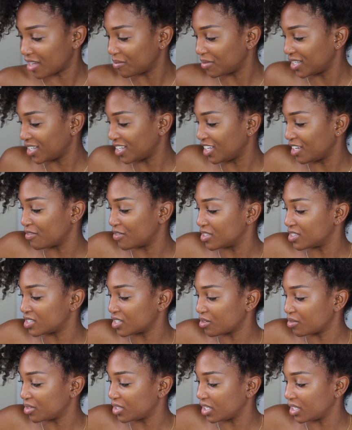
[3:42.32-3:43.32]
it evens
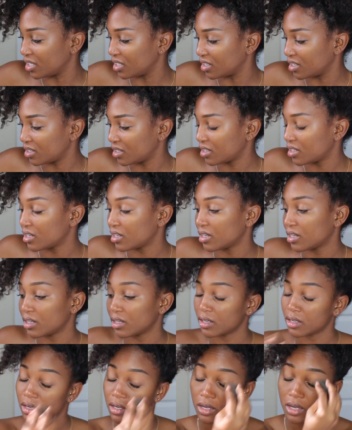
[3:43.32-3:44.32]
out the
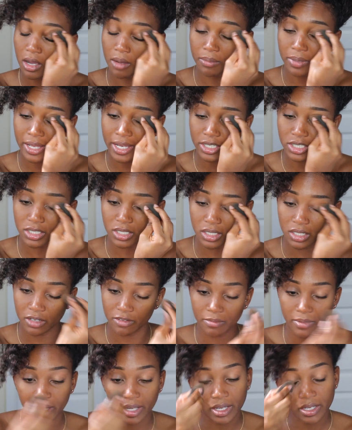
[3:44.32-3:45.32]
complexion
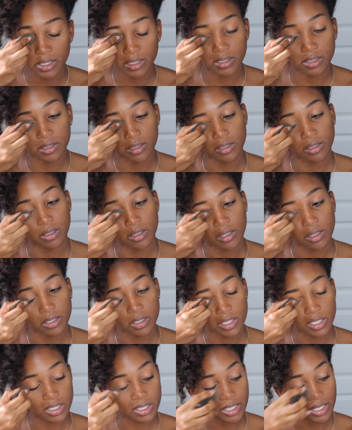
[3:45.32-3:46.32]
of my eyes.
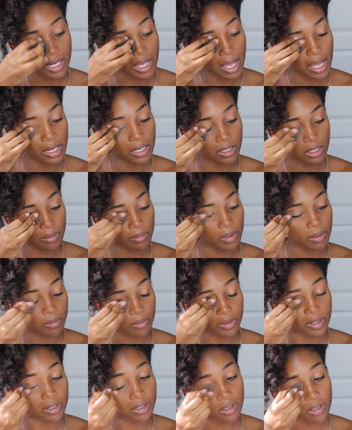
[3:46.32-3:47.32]
Just gonna add a little bit
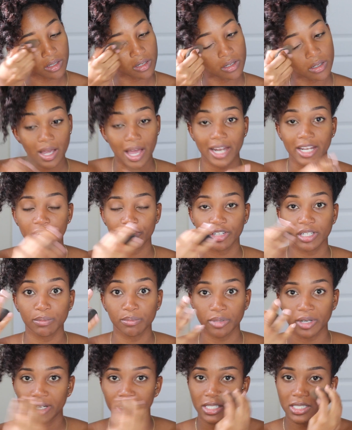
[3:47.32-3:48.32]
more and it really
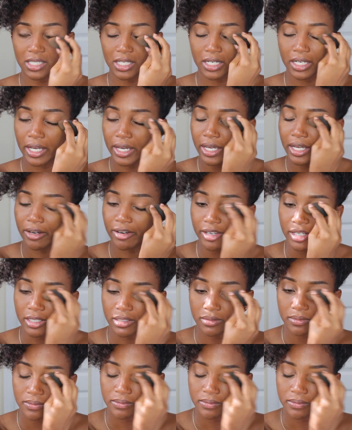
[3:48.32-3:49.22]
brightens out the eye area.